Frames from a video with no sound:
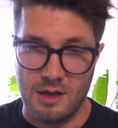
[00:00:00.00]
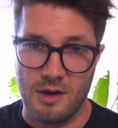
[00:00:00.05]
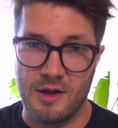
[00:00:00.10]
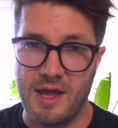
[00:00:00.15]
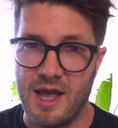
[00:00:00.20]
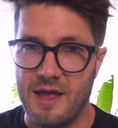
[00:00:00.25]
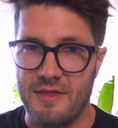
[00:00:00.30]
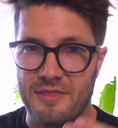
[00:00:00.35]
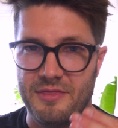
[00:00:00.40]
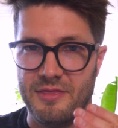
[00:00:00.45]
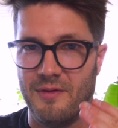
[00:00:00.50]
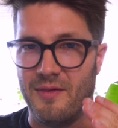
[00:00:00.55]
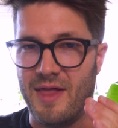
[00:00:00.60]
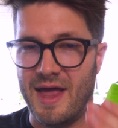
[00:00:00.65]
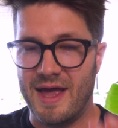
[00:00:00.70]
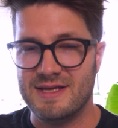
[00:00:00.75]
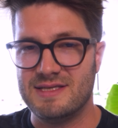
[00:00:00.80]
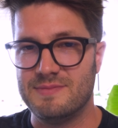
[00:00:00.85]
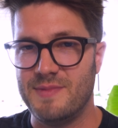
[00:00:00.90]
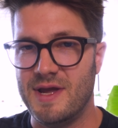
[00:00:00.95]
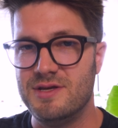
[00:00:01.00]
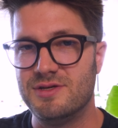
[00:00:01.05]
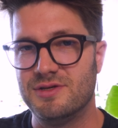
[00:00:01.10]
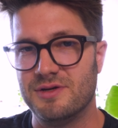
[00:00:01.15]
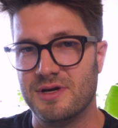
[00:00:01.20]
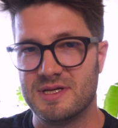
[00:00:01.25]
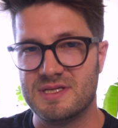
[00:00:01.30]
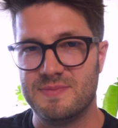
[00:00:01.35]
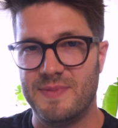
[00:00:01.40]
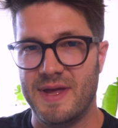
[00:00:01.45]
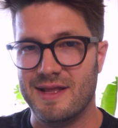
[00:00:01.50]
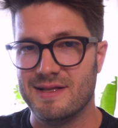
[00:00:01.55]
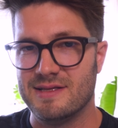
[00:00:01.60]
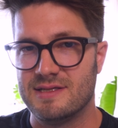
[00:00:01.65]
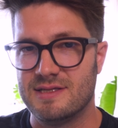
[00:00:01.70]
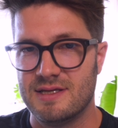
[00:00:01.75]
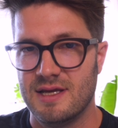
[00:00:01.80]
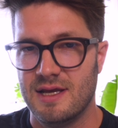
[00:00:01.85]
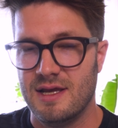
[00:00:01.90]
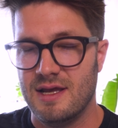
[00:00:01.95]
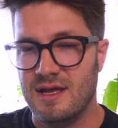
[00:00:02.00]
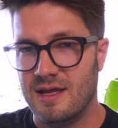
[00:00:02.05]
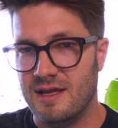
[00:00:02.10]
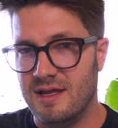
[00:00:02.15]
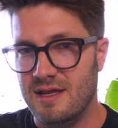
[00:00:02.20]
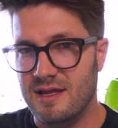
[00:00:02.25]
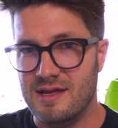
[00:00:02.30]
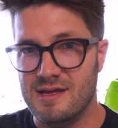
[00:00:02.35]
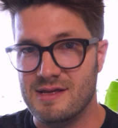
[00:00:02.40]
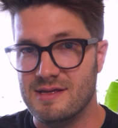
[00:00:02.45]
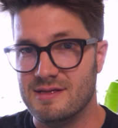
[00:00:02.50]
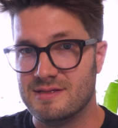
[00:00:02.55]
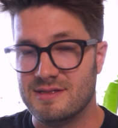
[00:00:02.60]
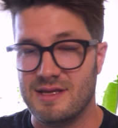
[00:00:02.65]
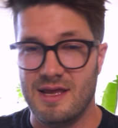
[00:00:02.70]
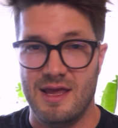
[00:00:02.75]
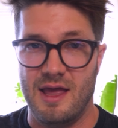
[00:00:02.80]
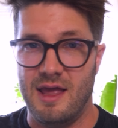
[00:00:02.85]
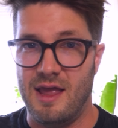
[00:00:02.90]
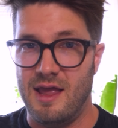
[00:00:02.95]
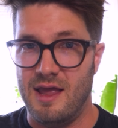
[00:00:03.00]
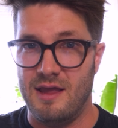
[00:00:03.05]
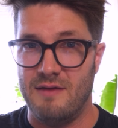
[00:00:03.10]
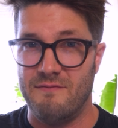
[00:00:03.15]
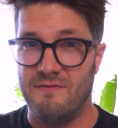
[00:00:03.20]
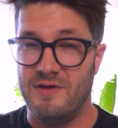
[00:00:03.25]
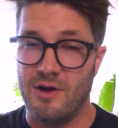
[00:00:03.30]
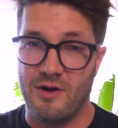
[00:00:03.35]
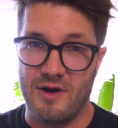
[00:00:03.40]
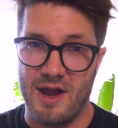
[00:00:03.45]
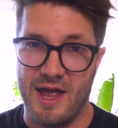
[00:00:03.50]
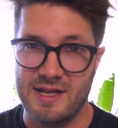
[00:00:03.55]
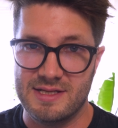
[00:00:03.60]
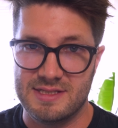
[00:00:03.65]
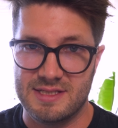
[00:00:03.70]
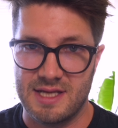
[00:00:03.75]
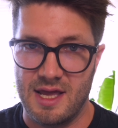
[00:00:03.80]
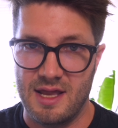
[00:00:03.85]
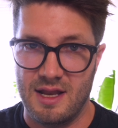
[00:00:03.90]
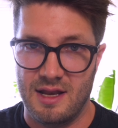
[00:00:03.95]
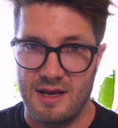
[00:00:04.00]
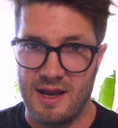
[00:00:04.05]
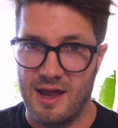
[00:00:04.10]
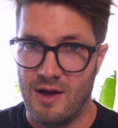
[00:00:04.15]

Okay, the last major expense is a VR headset.